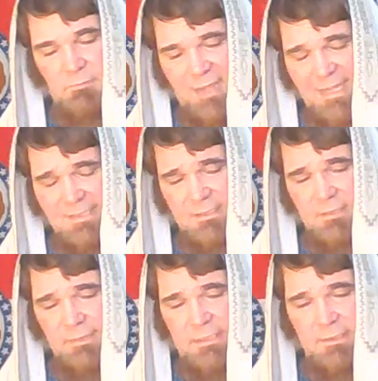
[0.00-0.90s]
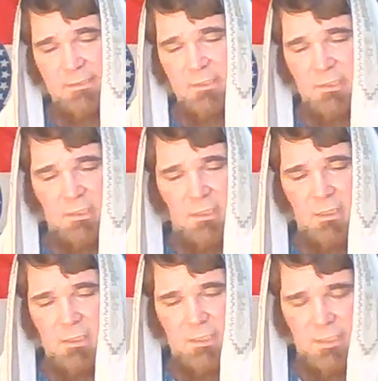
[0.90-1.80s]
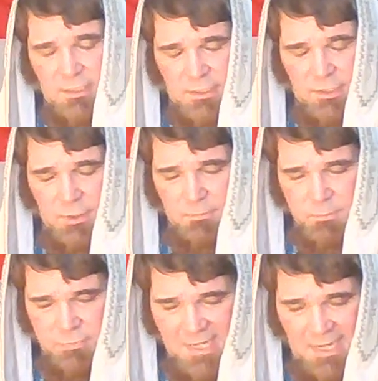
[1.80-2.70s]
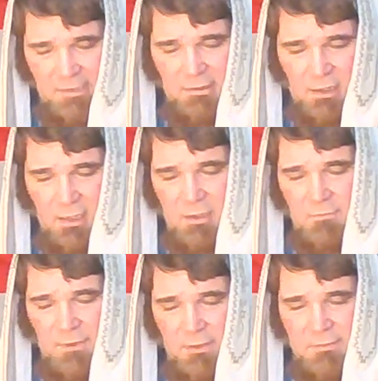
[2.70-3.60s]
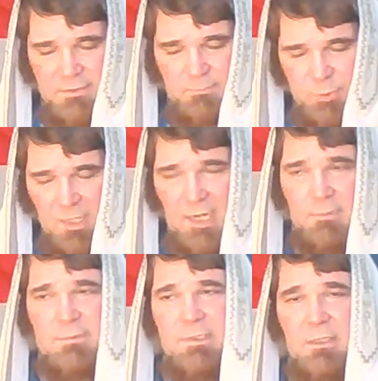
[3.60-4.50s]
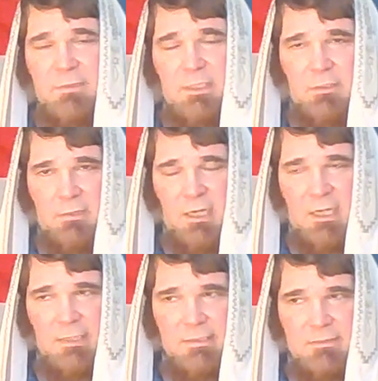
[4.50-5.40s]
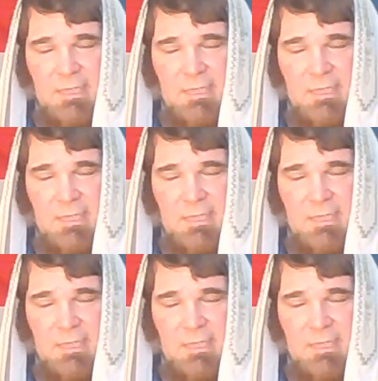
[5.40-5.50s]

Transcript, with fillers: basically you nail all those problems on the cross,